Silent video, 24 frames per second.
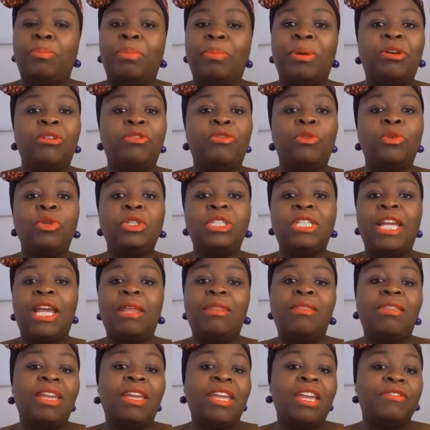But of course, yeah,
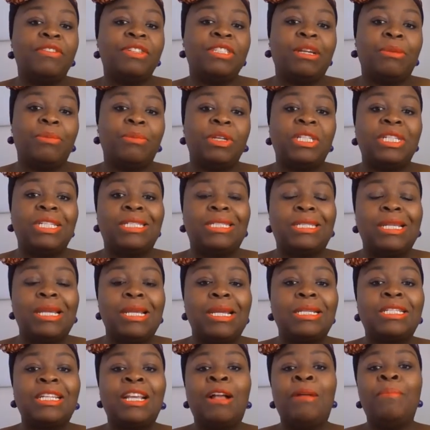they gave us somewhere to
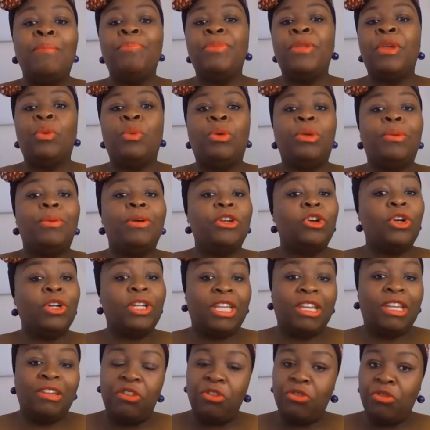sit. We were not
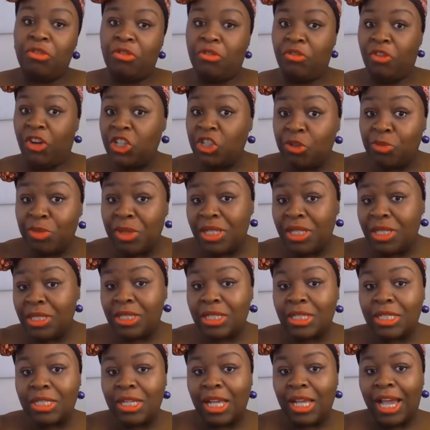given
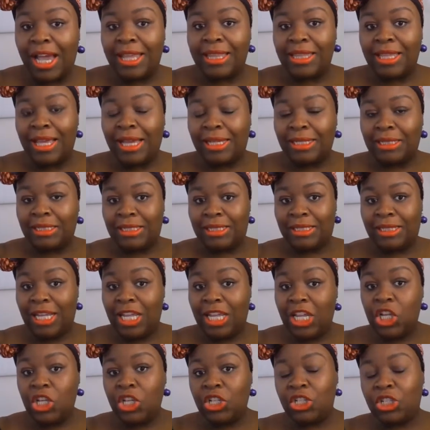refreshments at that
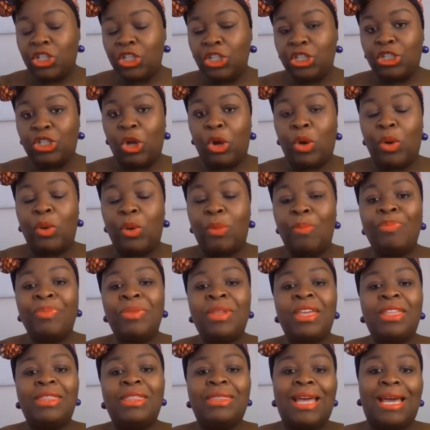stage, so
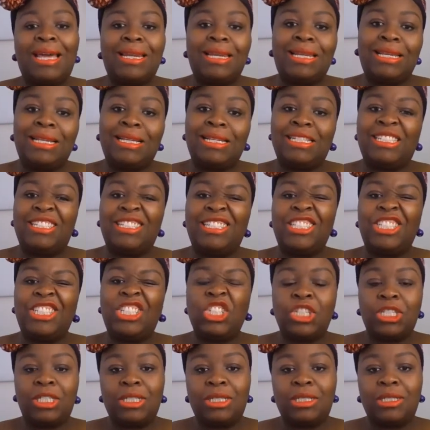that is
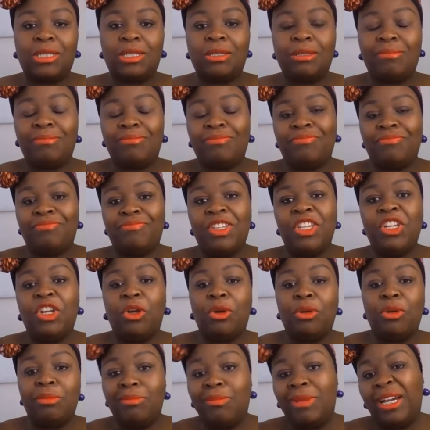just,
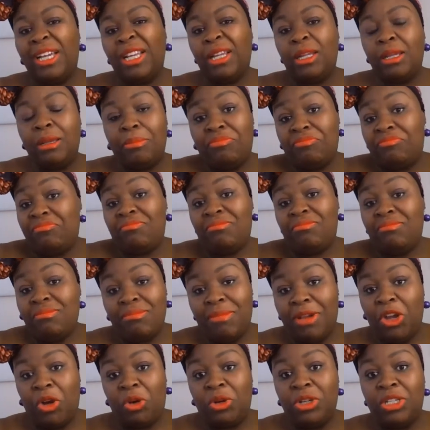
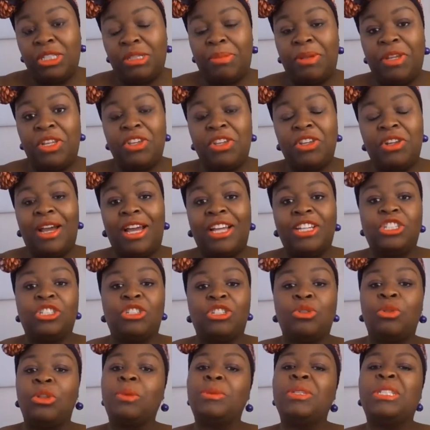my honest opinion. I just
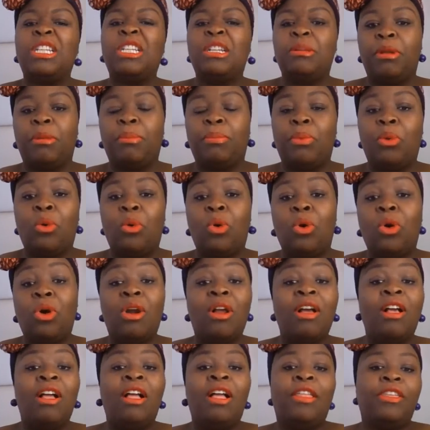thought that was a little bit poor.
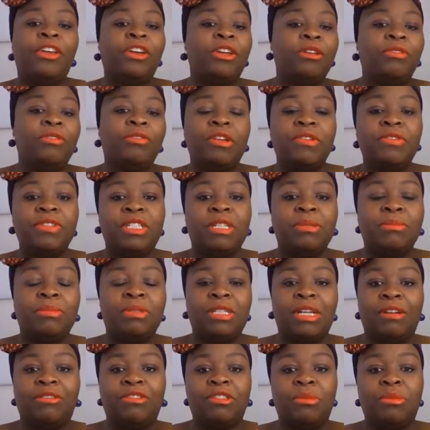They could have given
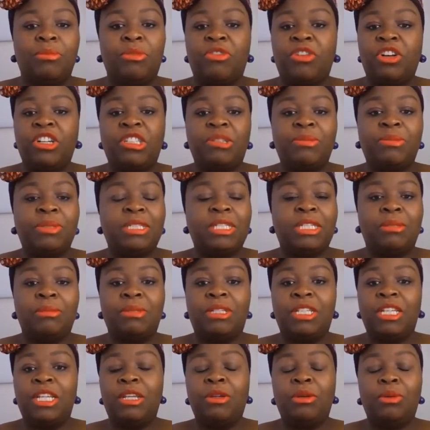us some refreshments and
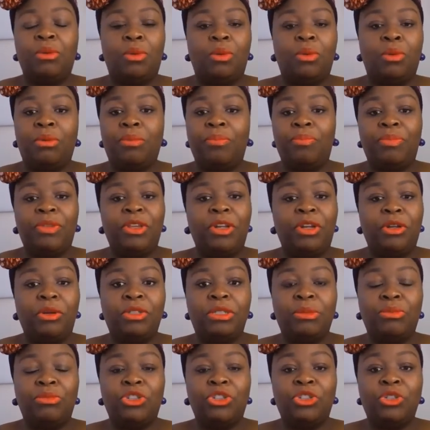tea, or
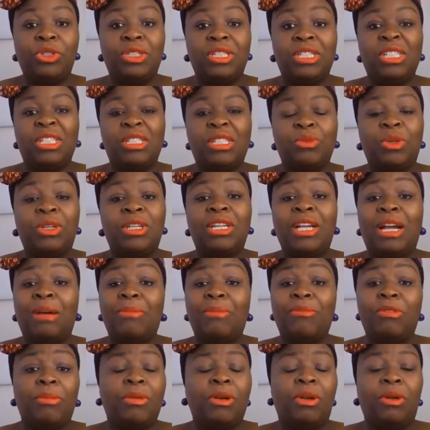some juices. We'd come
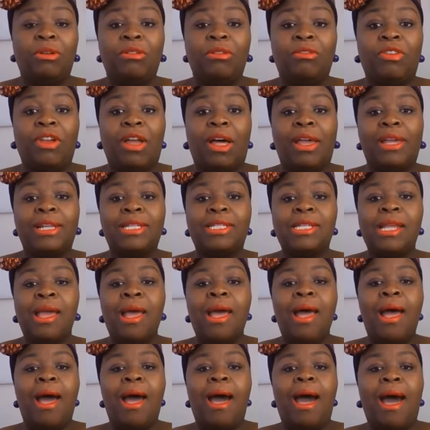from a long flight,
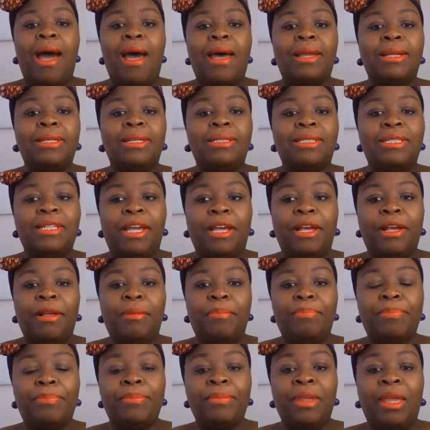and
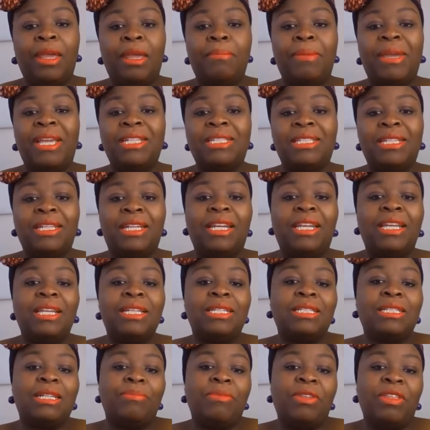basically
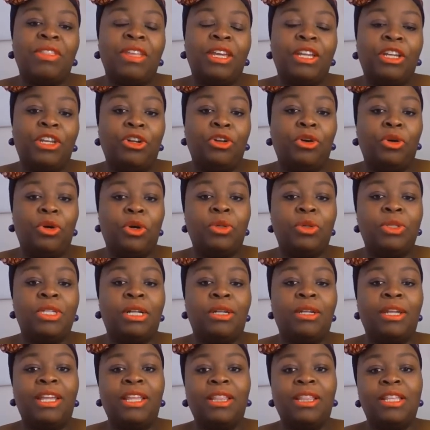it's something that a hotel
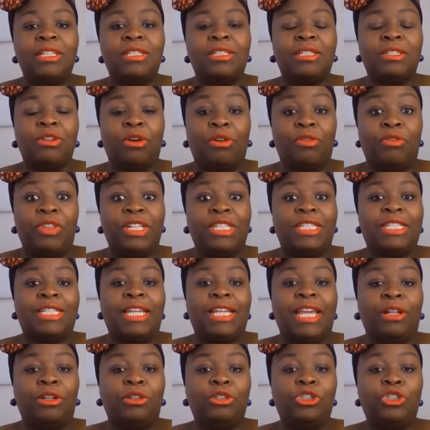like this, of this
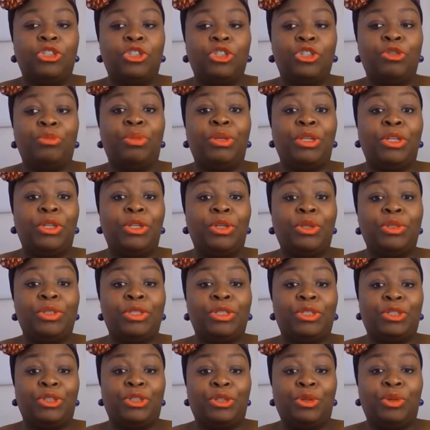scale, should be
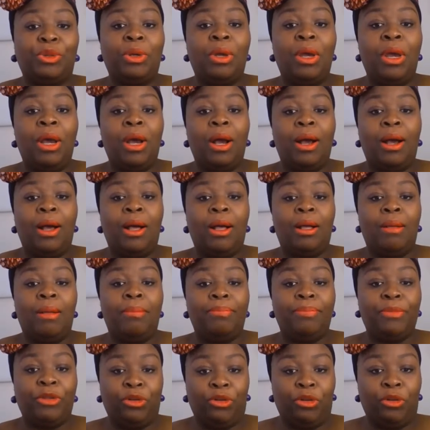used to
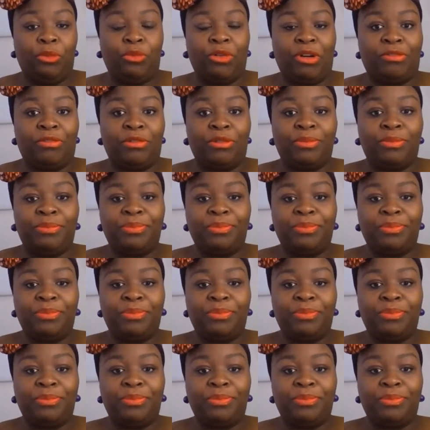group travel.